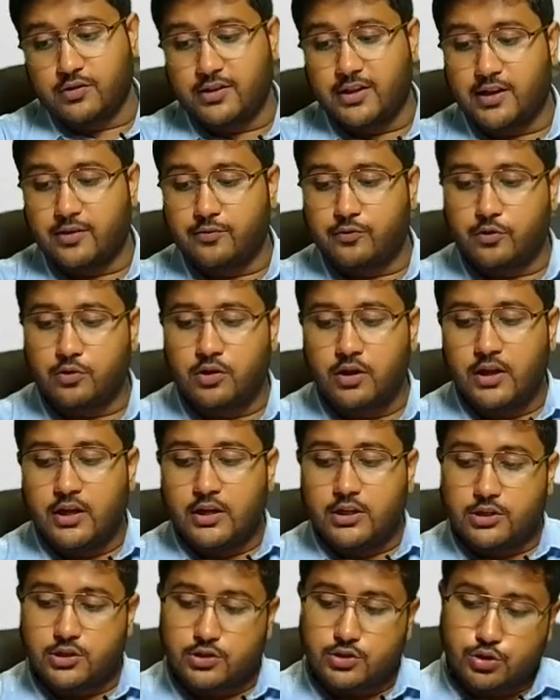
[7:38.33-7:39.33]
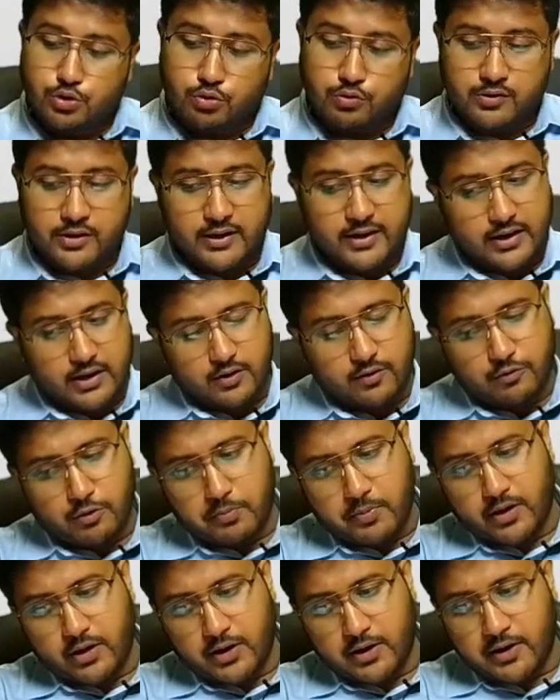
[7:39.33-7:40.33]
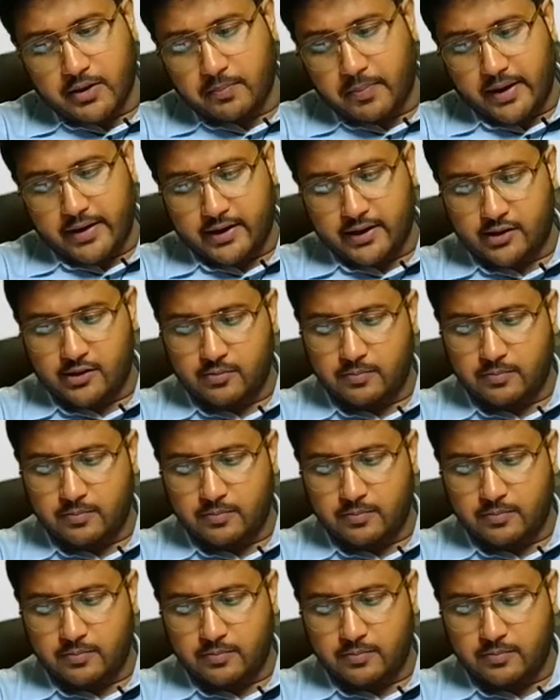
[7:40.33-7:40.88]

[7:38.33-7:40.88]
Therefore, Jones and Tucker would be related parties,